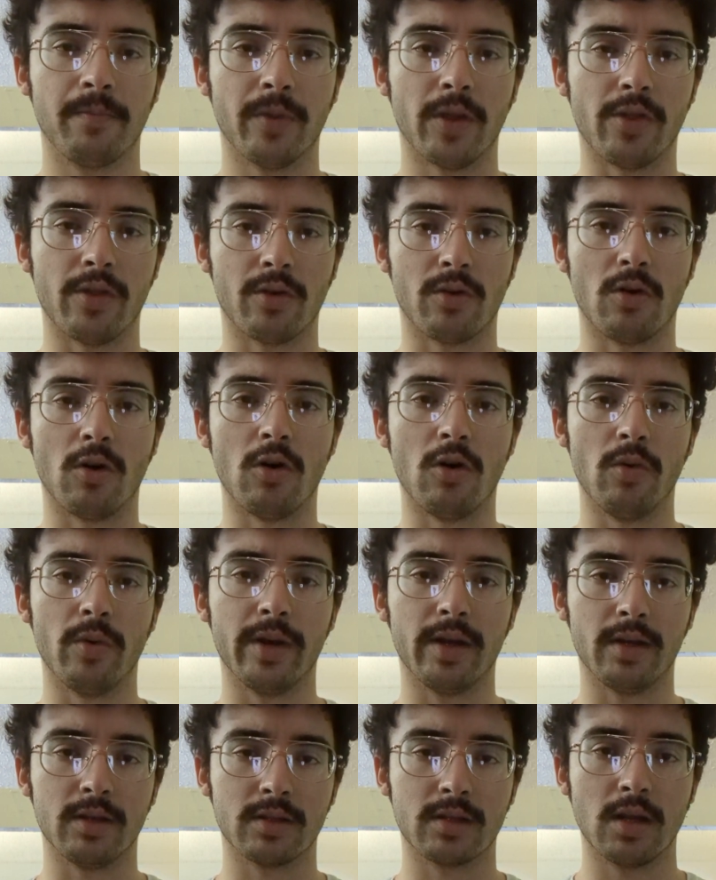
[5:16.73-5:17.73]
and they're
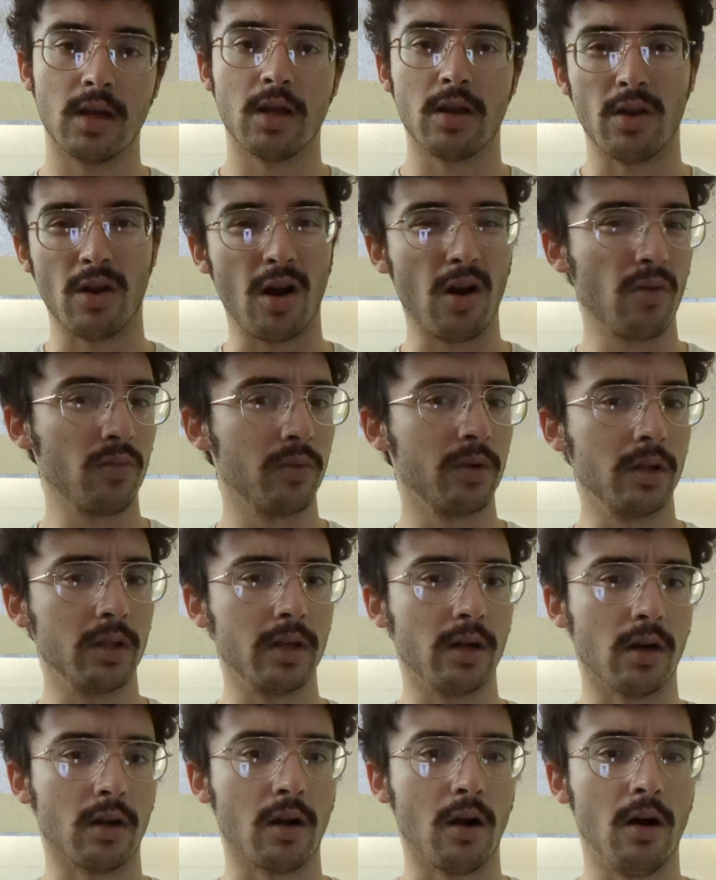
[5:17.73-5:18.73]
always not
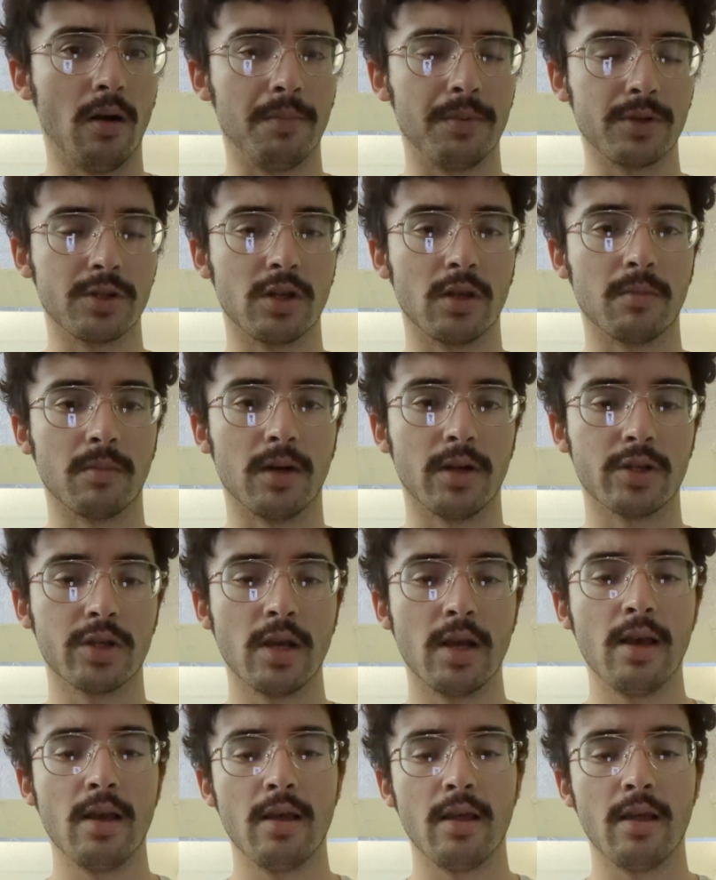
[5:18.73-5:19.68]
really accomplishing much,